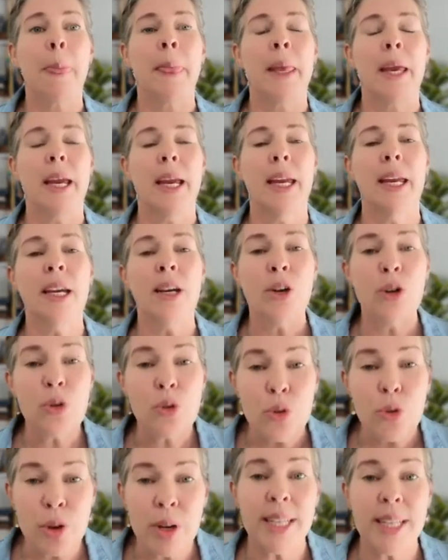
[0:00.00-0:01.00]

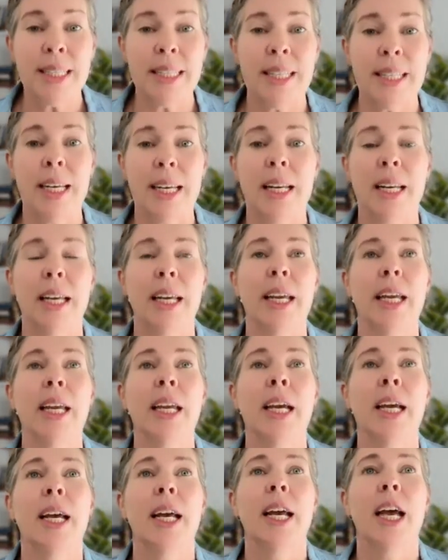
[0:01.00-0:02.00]

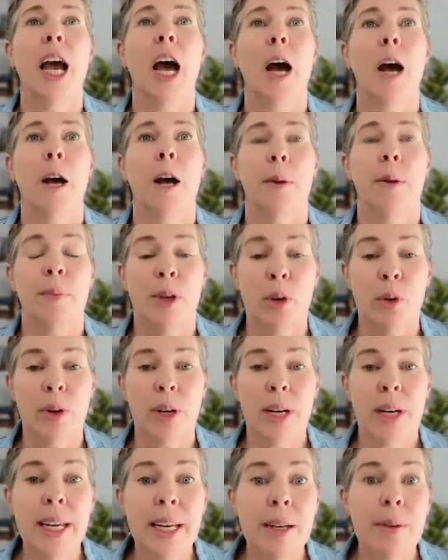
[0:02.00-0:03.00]
increasingly, your
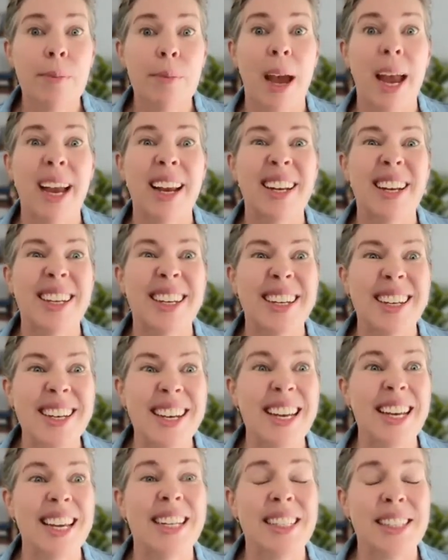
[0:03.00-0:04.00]
lead magnet
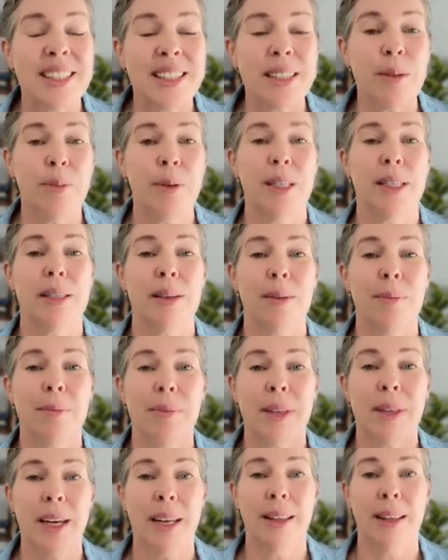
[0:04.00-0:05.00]
needs to be
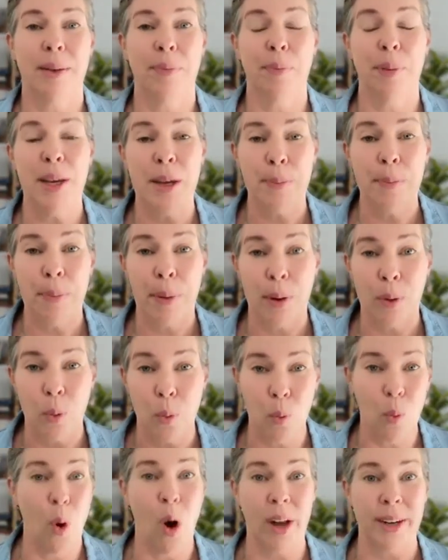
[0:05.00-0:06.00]
something that people
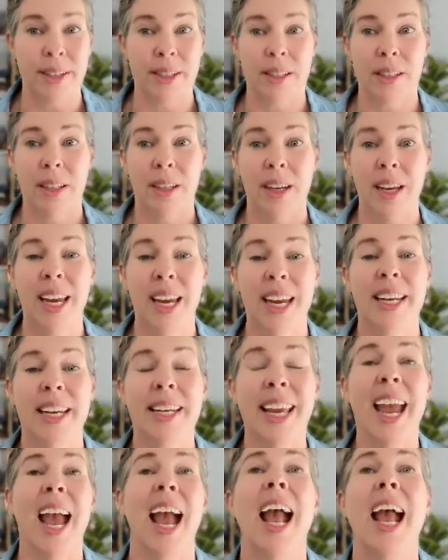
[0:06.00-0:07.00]
want. It
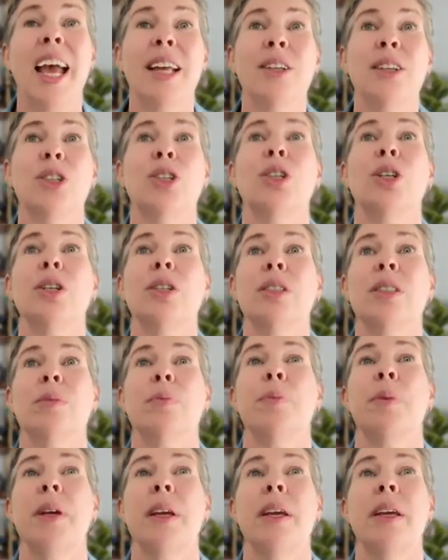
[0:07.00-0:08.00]
can't just
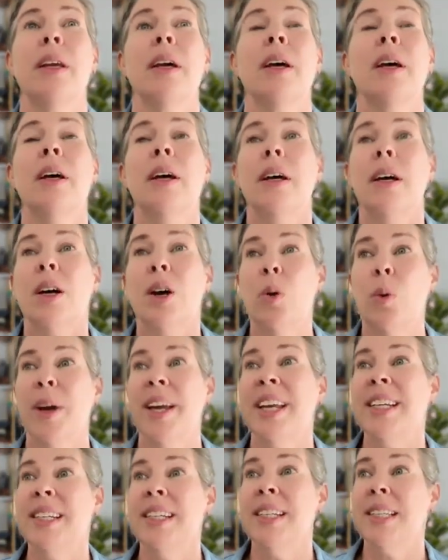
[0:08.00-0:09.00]
be go
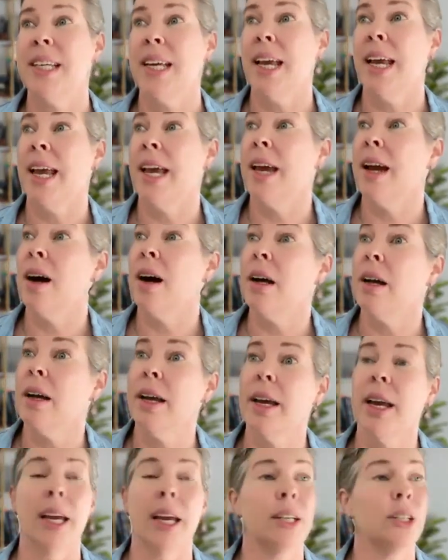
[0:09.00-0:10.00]
into
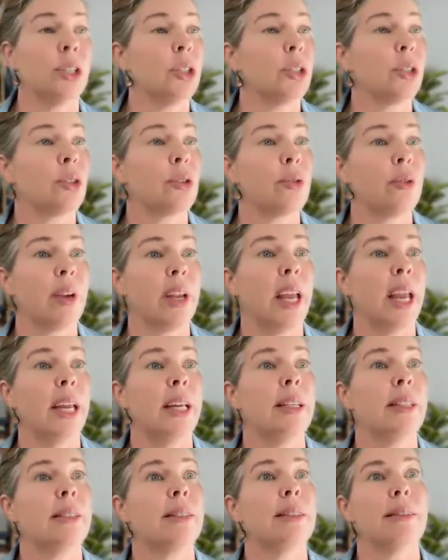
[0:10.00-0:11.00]
AI and just
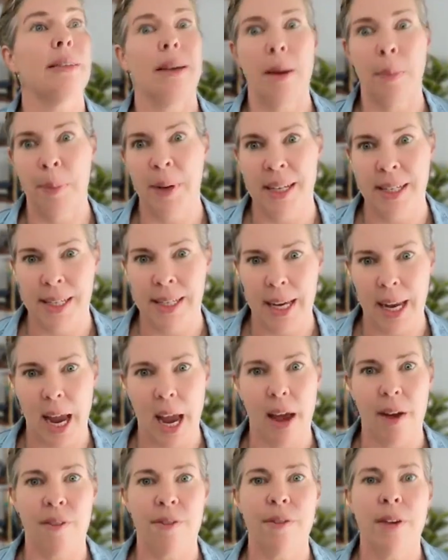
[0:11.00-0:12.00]
create a
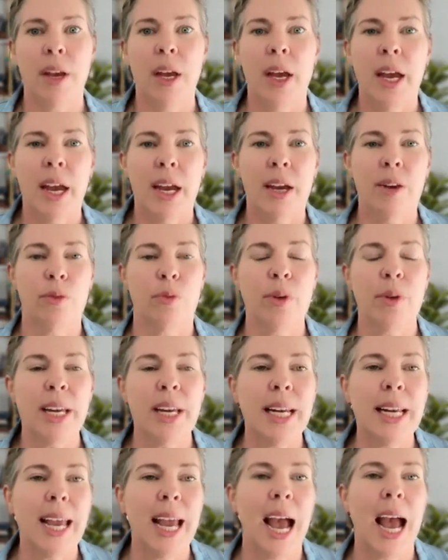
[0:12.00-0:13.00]
PDF. It
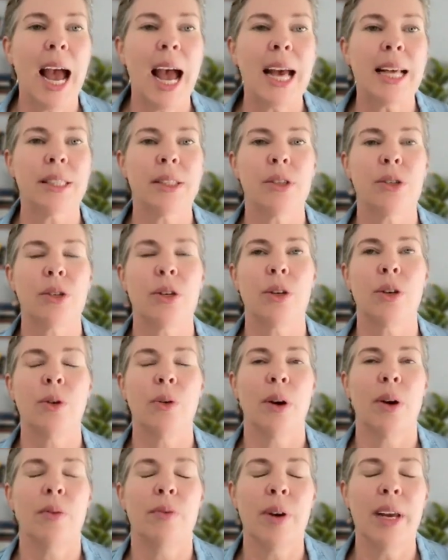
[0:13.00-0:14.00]
really has to, you
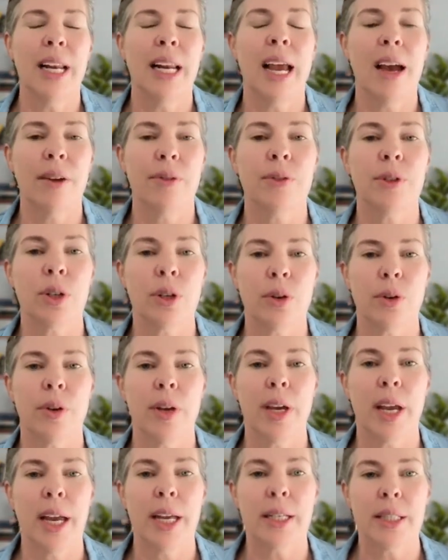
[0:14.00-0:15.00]
really have to
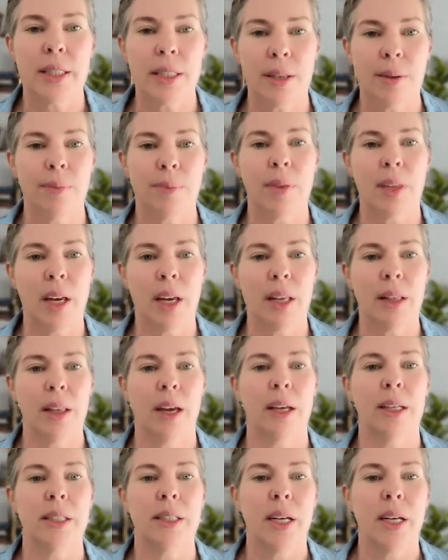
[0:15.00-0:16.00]
create something that